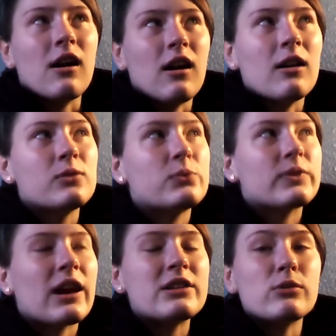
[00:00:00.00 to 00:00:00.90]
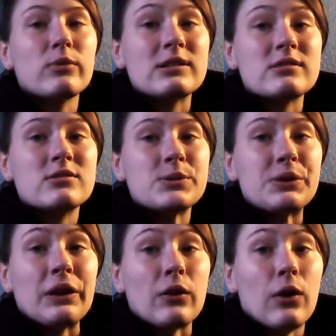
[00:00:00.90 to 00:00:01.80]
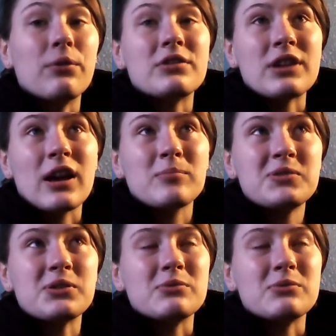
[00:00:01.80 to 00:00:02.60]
I don't listen to it, like, all the time,